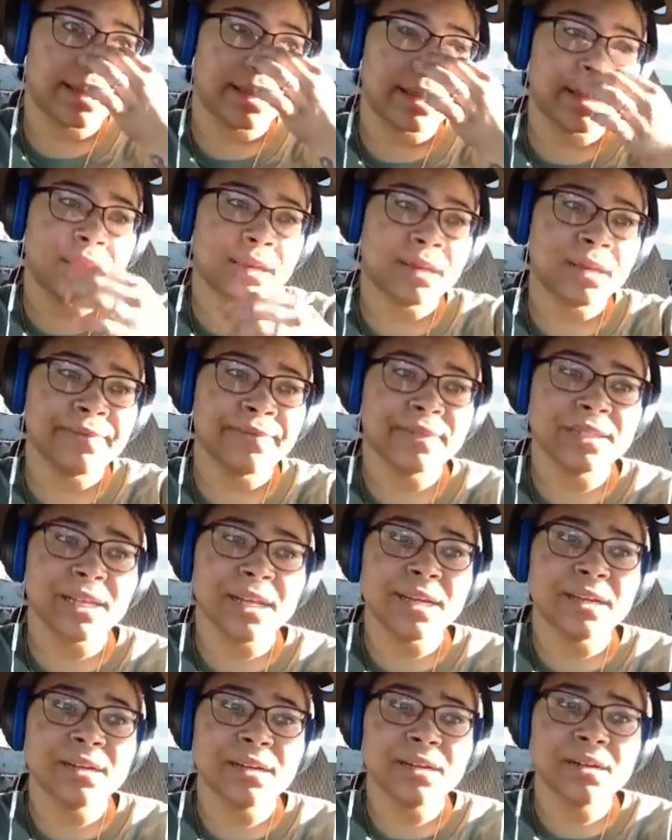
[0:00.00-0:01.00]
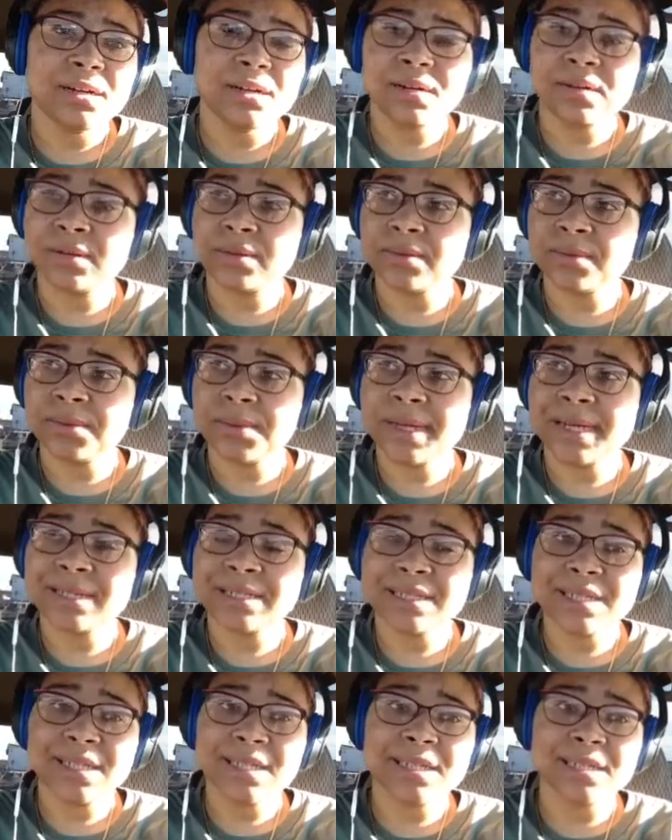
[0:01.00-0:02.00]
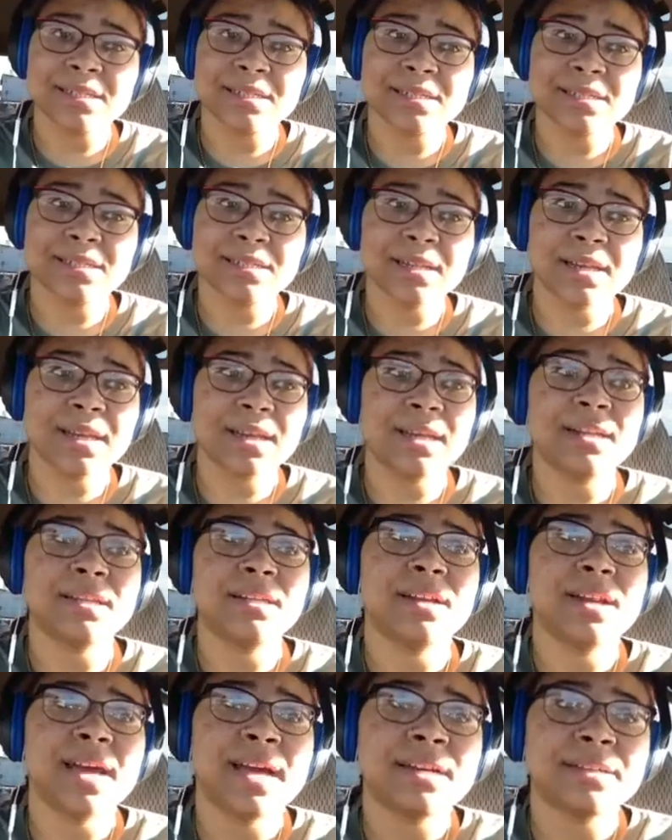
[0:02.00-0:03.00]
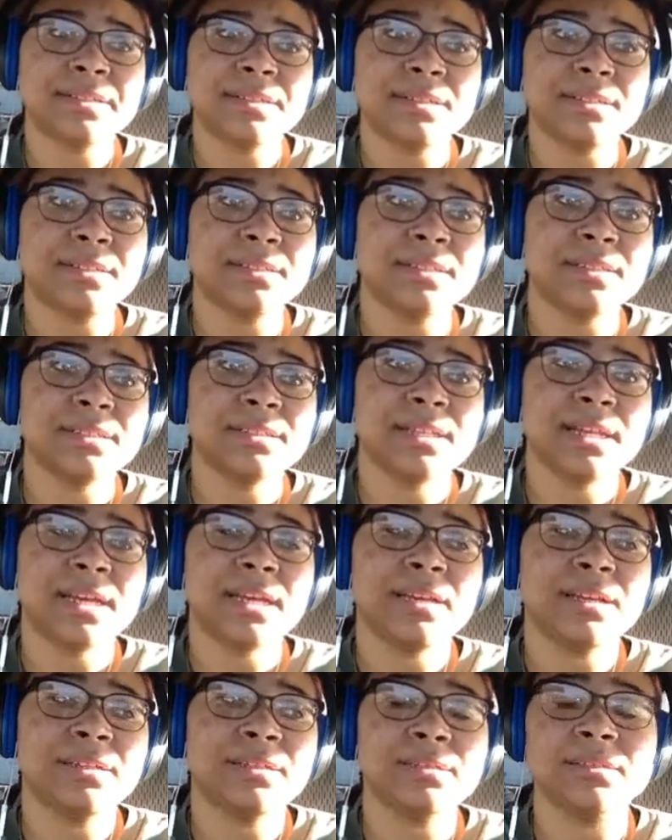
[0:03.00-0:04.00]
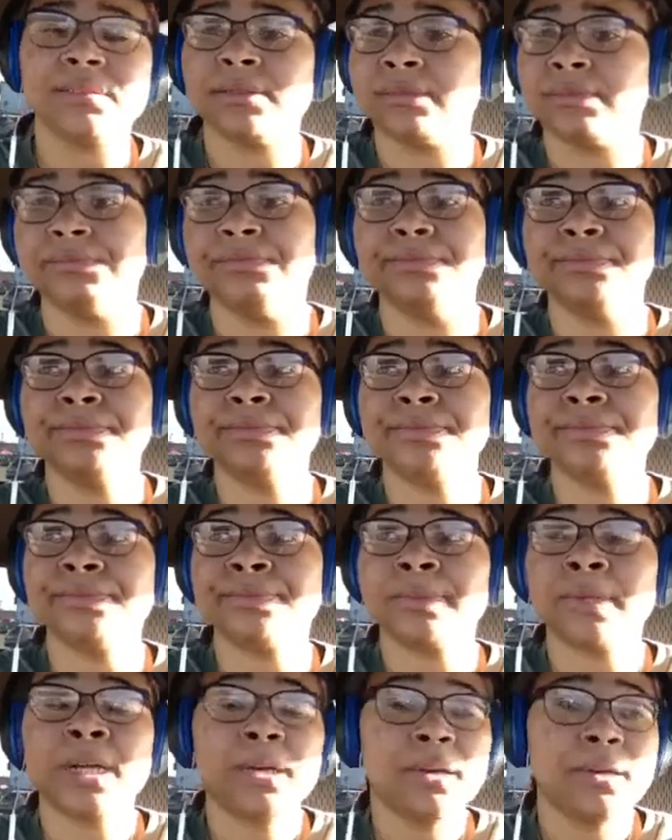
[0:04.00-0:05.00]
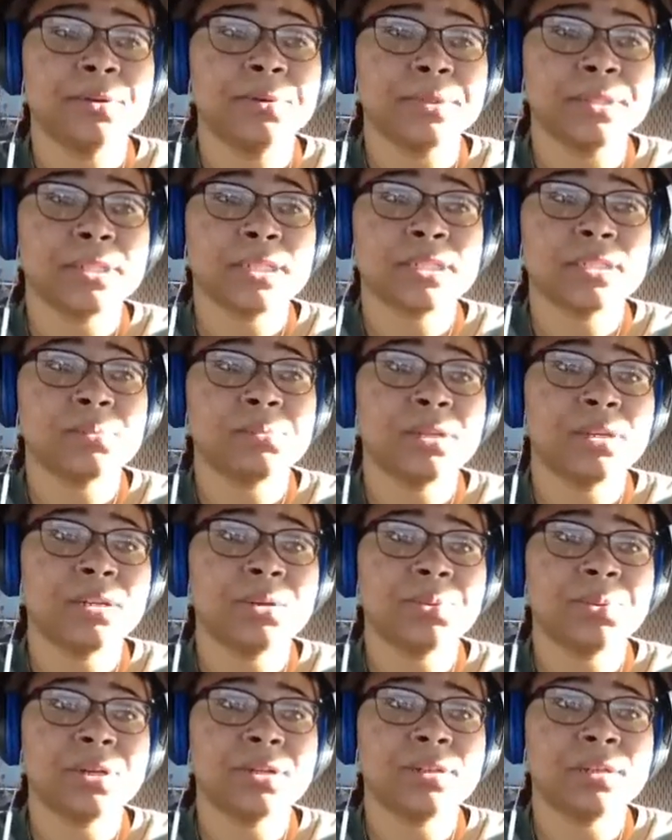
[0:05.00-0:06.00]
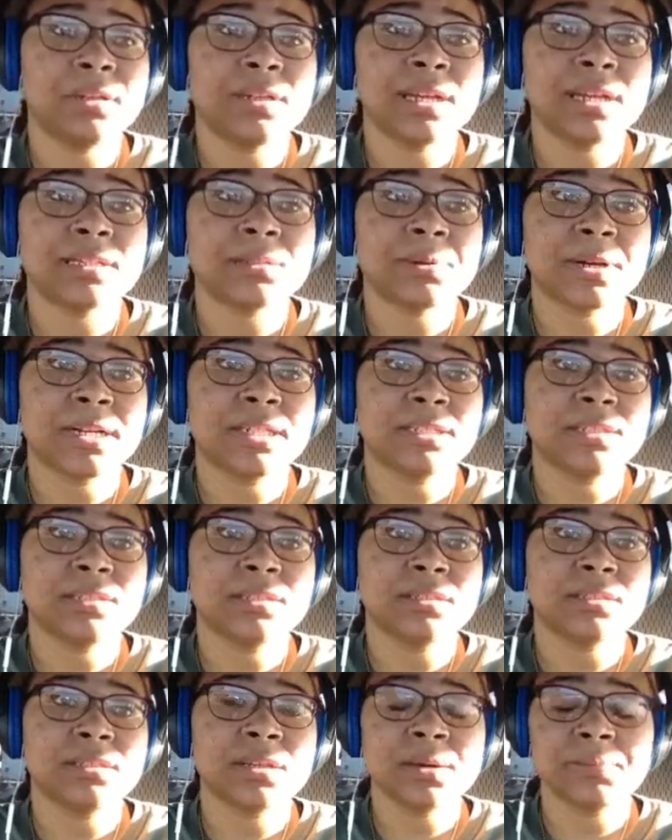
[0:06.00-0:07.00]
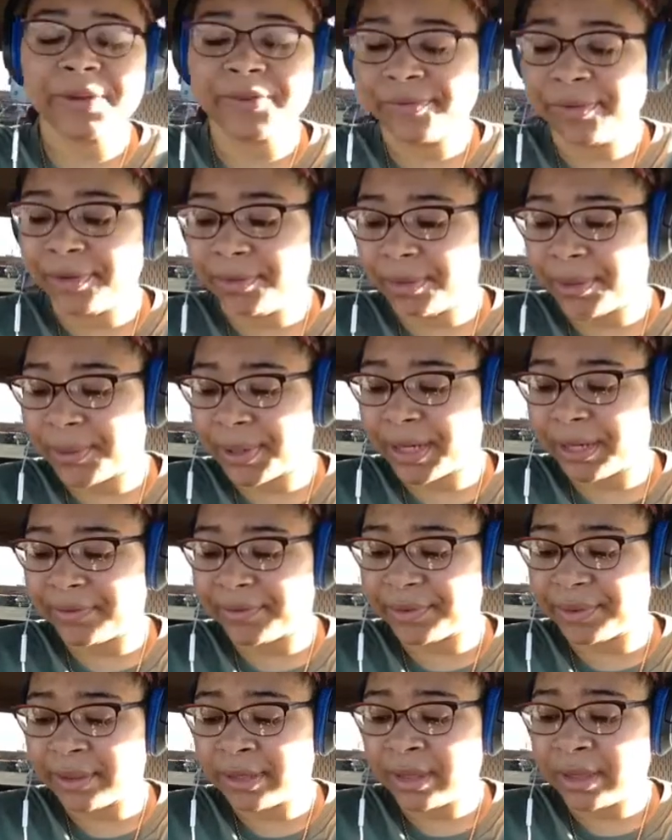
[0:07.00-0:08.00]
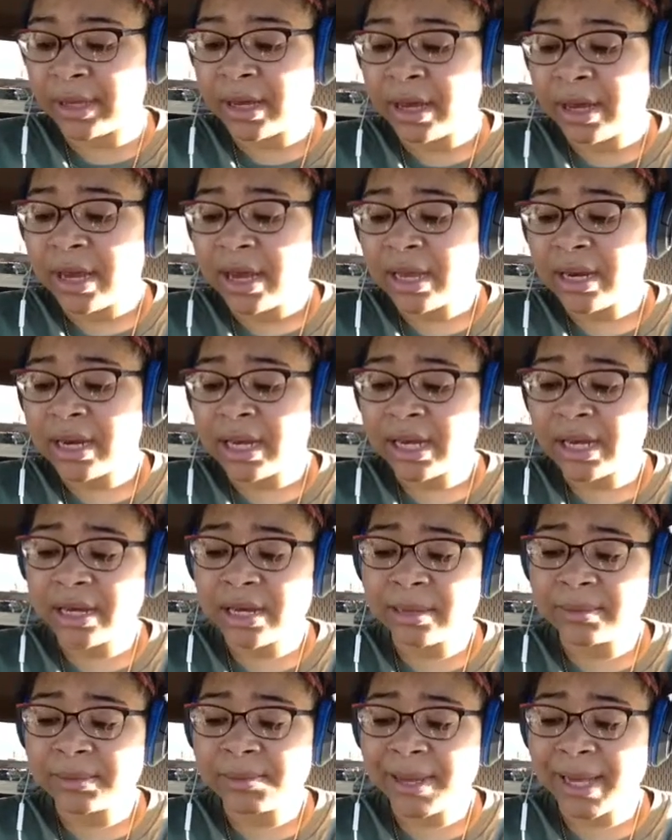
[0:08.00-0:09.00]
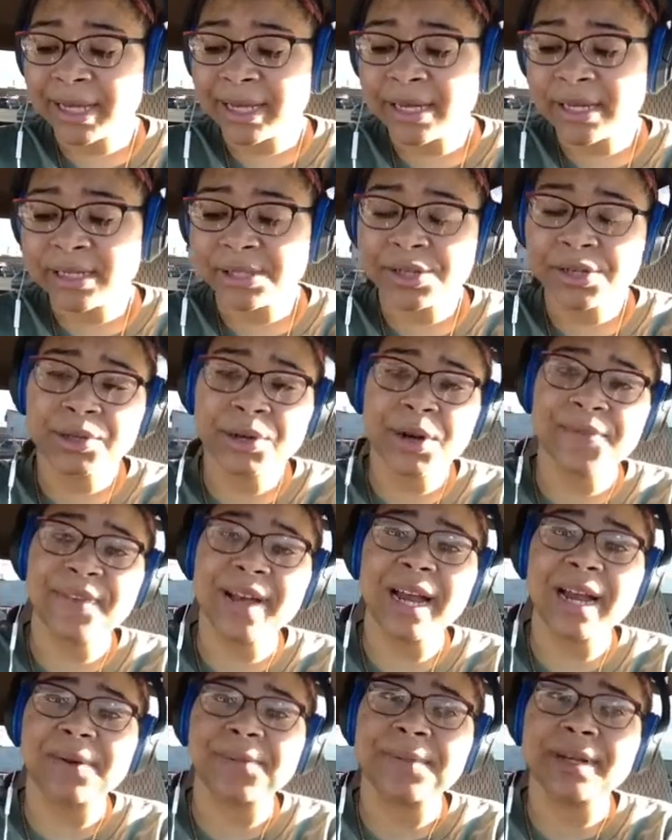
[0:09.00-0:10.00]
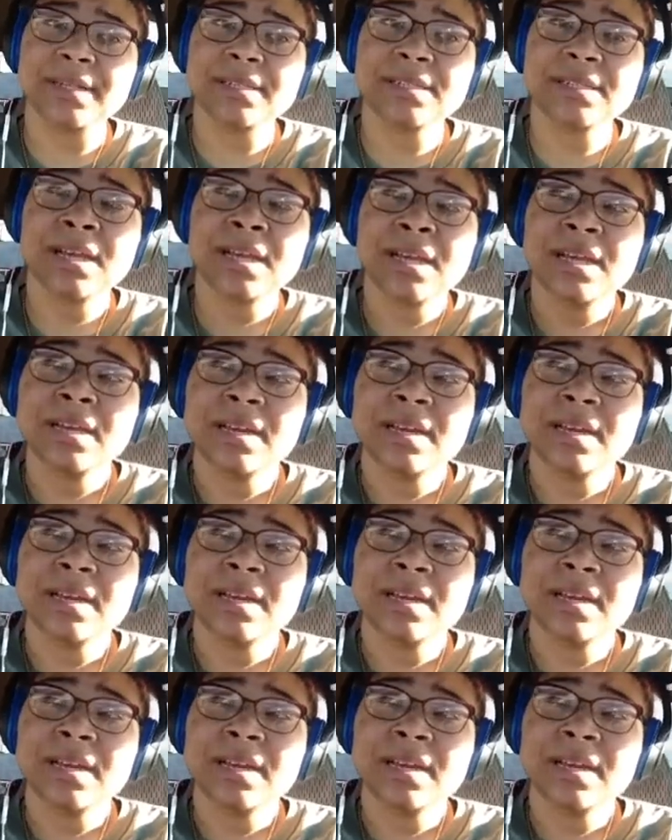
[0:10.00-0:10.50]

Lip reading: And Eva's like, girl, what is this? And the doctor is like, we sent some blood work. Look like it's probably just a stomach flu or whatever. And then it comes back and it's neurovirus.